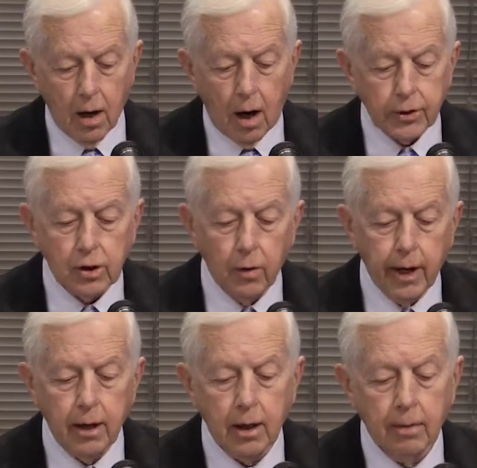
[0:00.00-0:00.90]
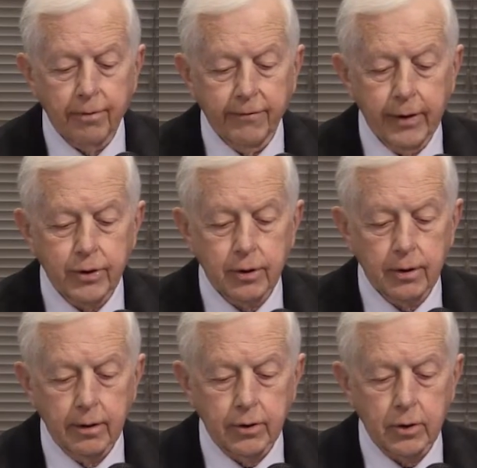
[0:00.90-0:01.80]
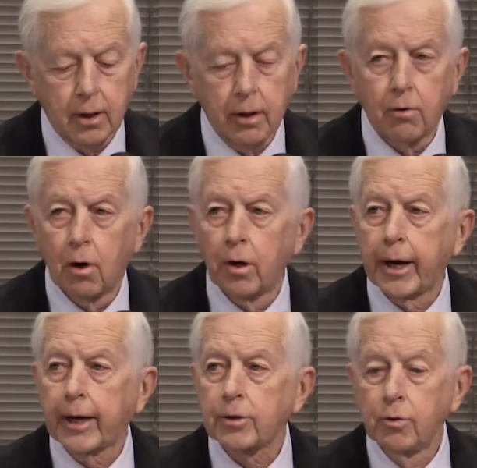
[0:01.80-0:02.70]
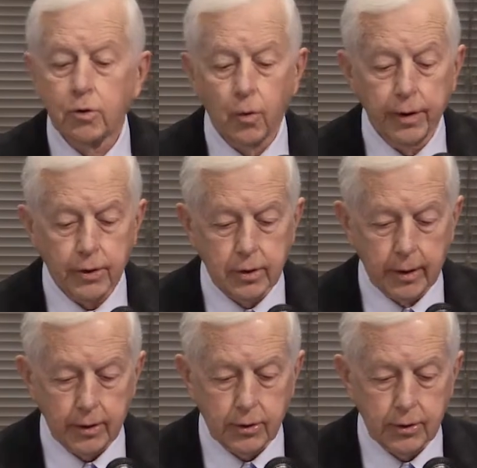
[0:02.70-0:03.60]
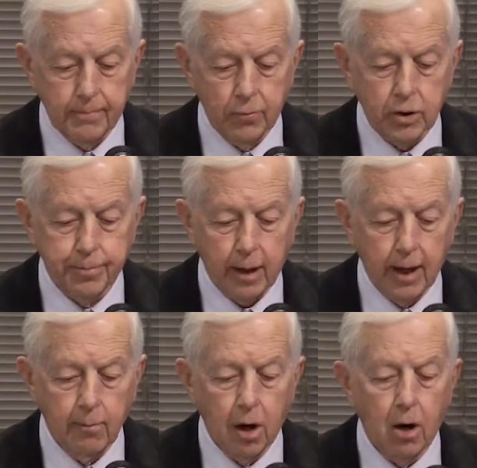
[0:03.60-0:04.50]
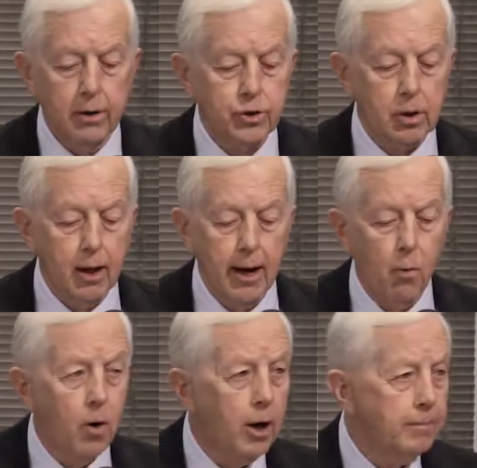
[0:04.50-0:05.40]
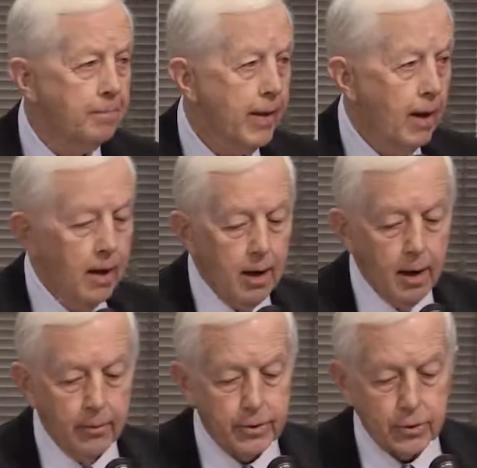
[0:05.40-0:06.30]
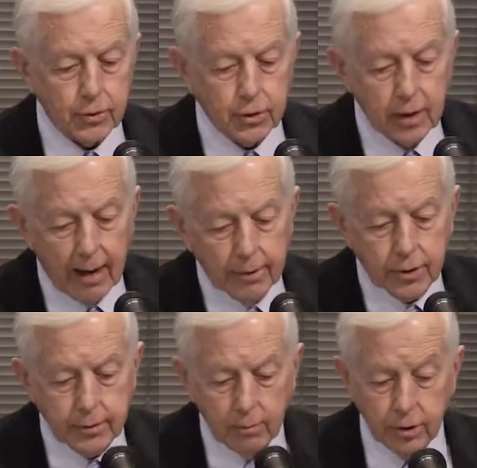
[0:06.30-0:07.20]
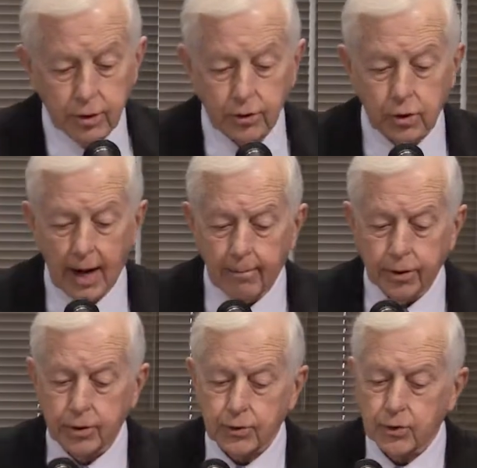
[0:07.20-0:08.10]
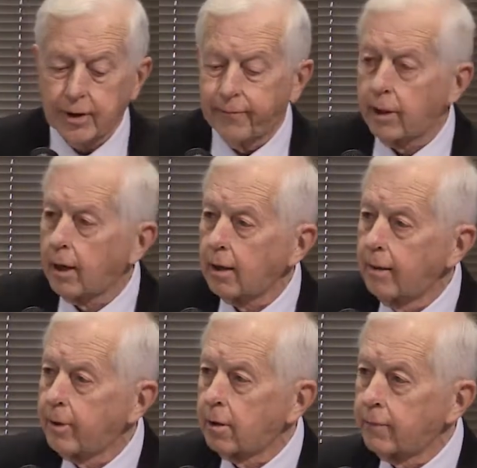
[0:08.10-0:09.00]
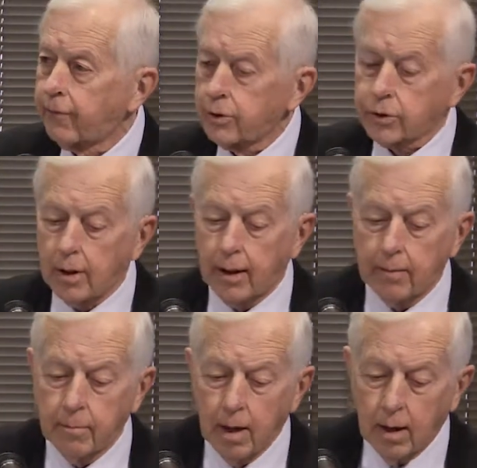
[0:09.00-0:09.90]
Also aiding in prevention is Senate Enrolled Act 226, which became law on July 1, and which establishes a 7-day limit on first-time